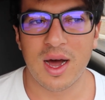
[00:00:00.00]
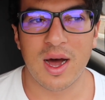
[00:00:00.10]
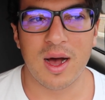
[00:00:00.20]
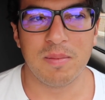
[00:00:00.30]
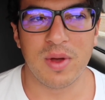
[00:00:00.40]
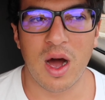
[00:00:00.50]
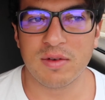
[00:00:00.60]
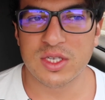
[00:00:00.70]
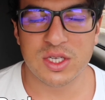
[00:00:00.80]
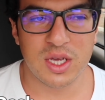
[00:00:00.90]
um,
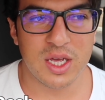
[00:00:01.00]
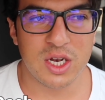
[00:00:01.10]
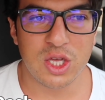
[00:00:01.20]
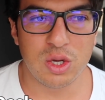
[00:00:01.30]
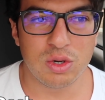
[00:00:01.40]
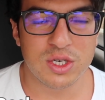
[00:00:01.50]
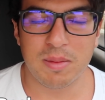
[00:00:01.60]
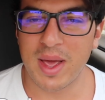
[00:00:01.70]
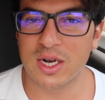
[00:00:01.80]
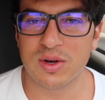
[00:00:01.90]
obviously in huge
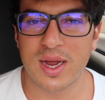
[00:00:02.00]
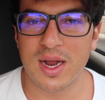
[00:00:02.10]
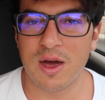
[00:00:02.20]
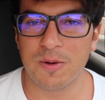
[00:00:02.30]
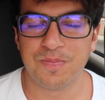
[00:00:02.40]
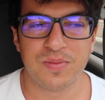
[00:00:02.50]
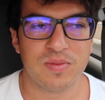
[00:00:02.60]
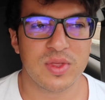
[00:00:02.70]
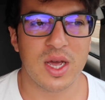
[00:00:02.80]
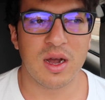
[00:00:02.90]
demand right now.
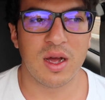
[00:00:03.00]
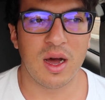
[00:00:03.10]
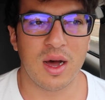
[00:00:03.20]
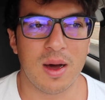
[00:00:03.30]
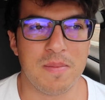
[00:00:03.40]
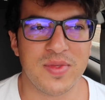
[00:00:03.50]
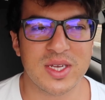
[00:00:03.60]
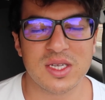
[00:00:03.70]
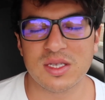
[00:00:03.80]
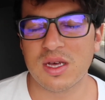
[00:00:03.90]
There, um,
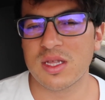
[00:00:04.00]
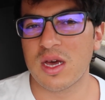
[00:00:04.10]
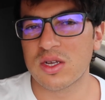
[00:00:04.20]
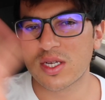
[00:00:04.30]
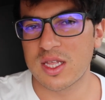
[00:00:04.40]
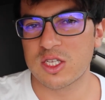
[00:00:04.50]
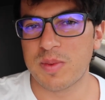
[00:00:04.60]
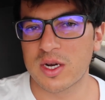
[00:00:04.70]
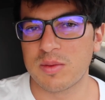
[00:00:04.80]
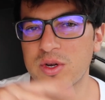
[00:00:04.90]
this is on the other side of the
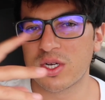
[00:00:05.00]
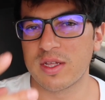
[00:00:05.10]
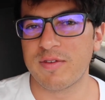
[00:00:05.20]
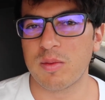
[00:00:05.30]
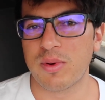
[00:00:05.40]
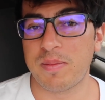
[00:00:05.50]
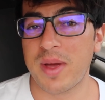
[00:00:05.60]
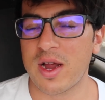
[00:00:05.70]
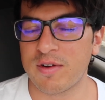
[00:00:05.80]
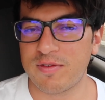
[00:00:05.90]
spectrum. You're delivering
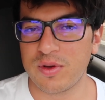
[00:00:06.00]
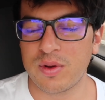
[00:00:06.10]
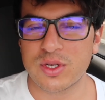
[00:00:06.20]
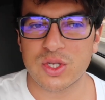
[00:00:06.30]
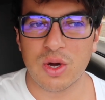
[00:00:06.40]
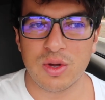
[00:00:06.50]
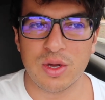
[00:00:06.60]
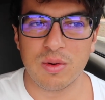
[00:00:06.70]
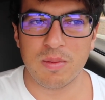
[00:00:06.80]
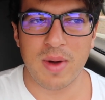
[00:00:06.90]
prepared food, so
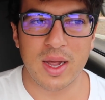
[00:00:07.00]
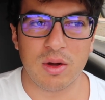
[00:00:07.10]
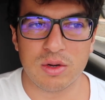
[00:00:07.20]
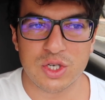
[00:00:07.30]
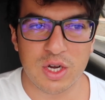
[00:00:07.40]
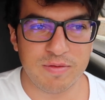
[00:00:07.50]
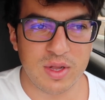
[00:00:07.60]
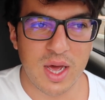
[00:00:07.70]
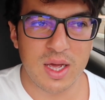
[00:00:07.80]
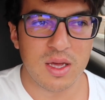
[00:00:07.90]
you might go to a
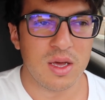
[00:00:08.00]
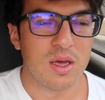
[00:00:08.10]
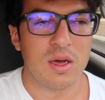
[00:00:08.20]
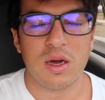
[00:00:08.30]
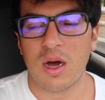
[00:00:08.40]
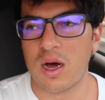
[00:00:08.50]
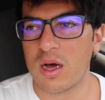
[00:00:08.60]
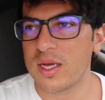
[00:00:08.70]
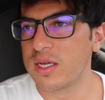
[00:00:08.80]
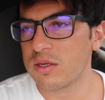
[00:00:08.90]
Chick-fil-A,
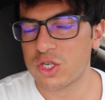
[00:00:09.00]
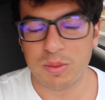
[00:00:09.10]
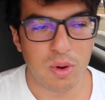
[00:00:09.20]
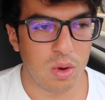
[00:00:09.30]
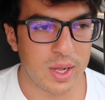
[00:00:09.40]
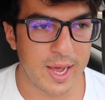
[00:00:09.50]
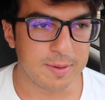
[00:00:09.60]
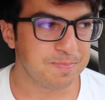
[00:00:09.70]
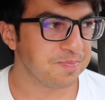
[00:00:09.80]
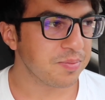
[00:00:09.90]
uh, Chipotle,